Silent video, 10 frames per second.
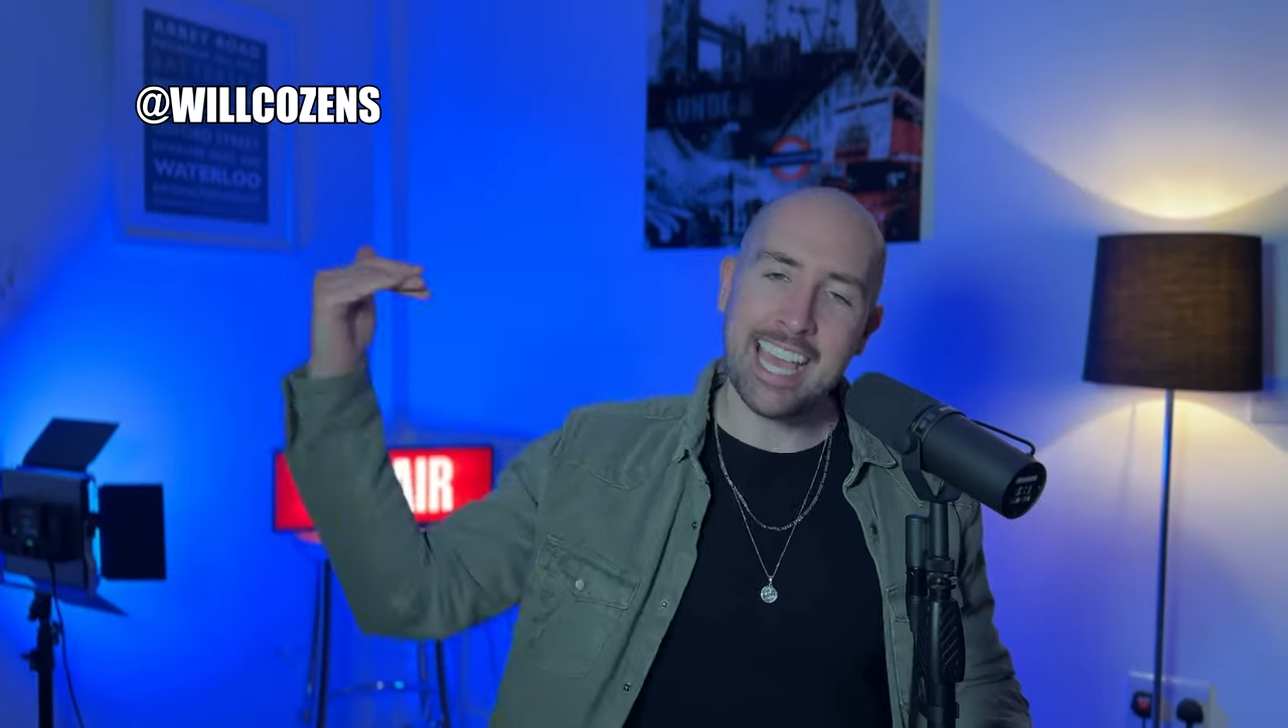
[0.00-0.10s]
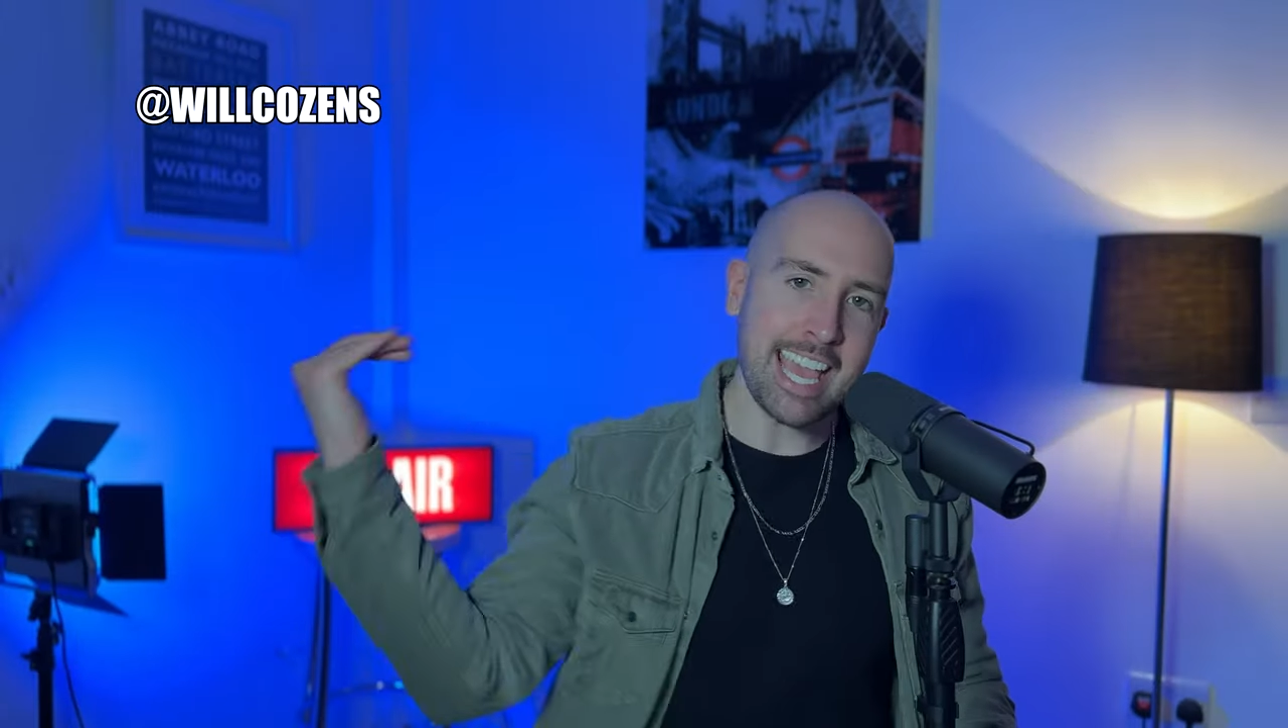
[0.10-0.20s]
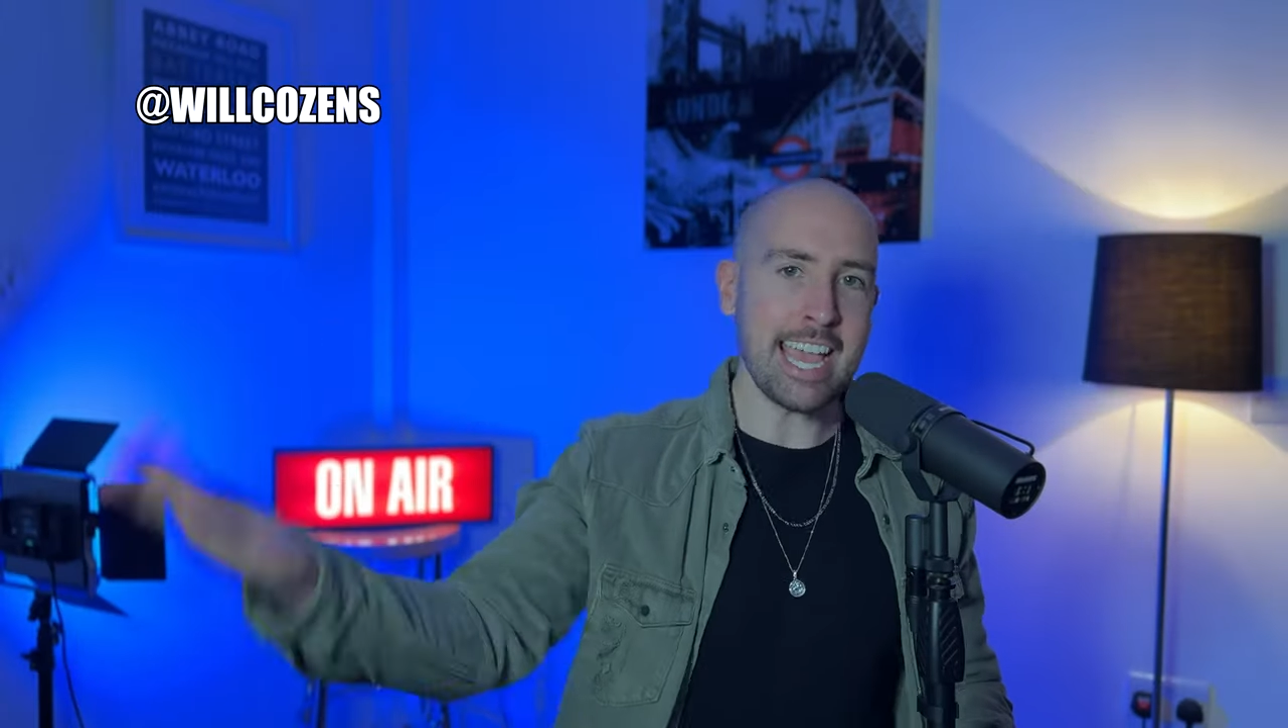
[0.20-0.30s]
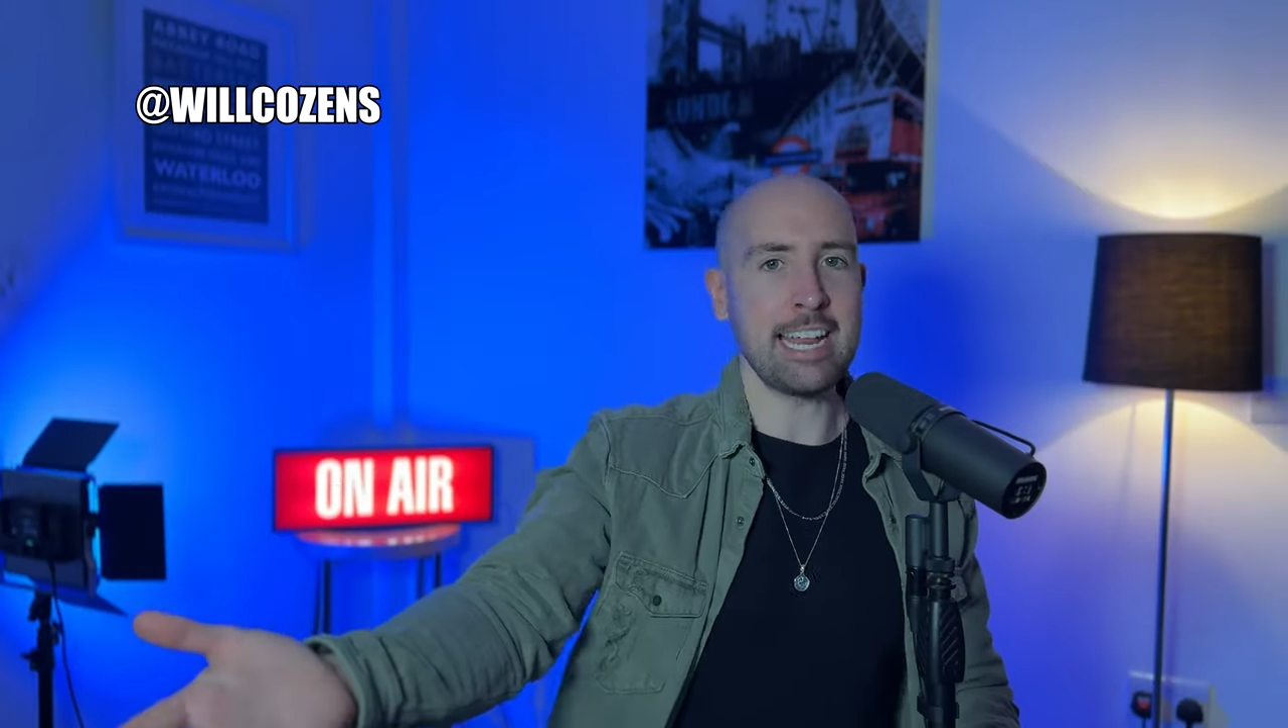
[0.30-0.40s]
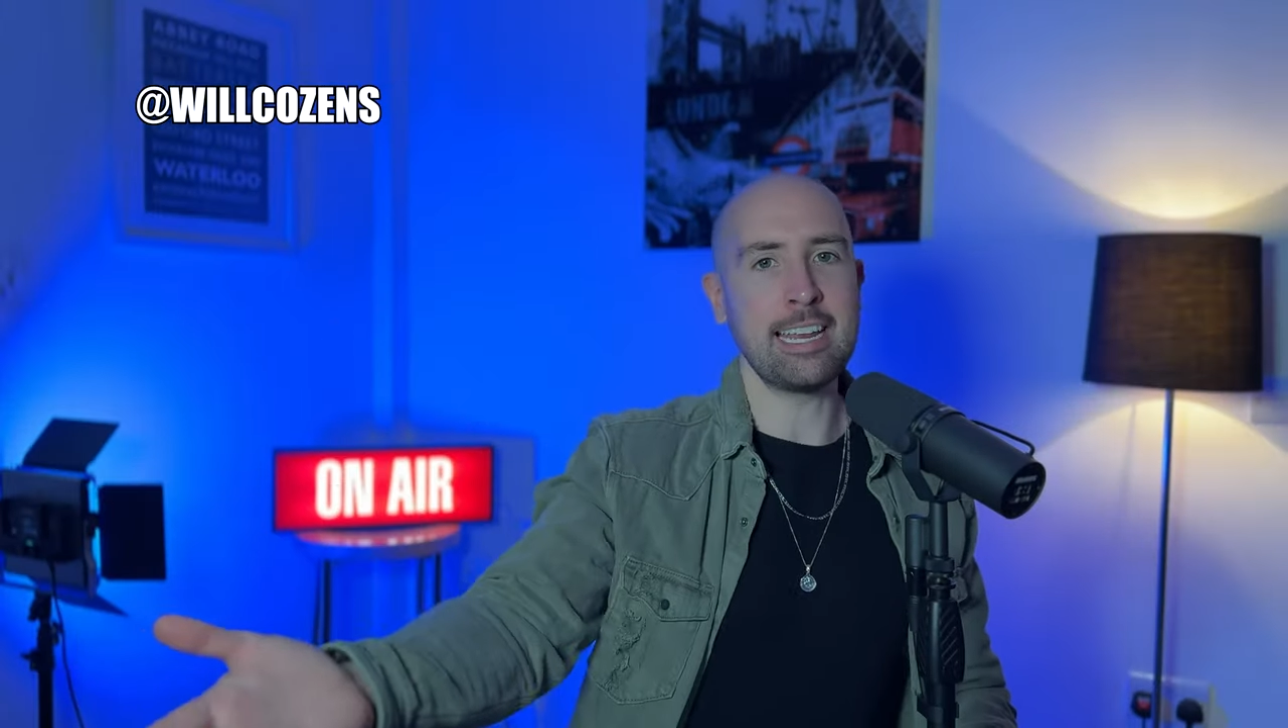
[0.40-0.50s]

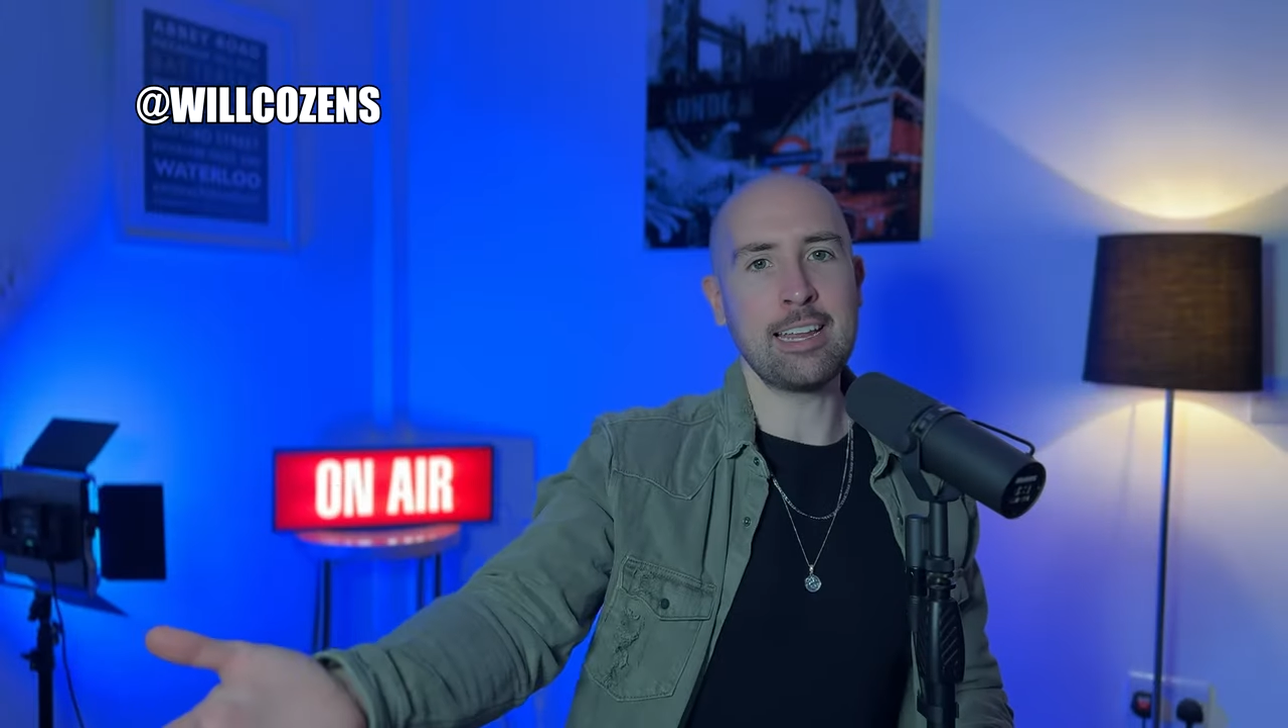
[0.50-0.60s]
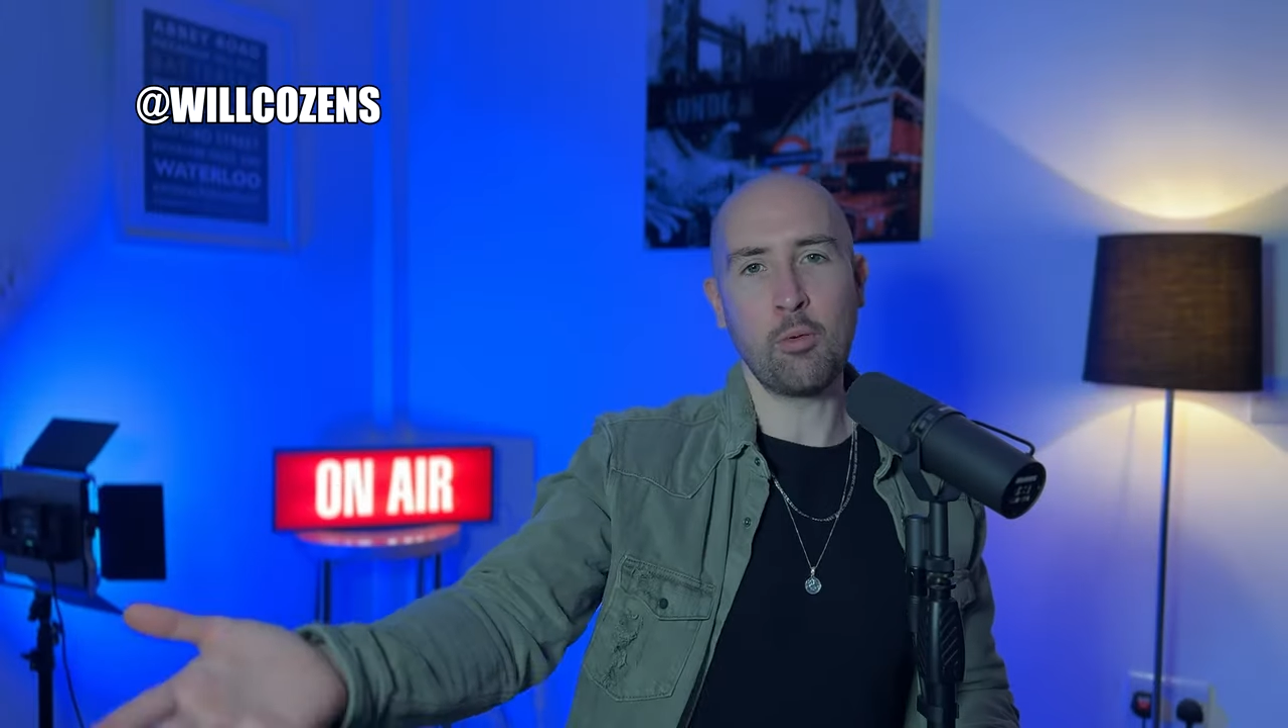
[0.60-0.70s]
in